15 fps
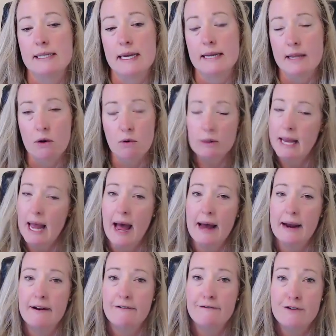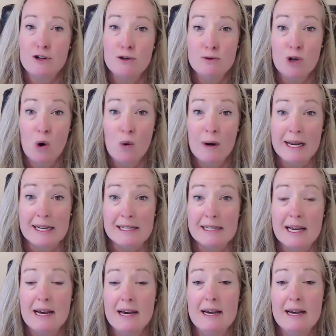And they only had a few toys.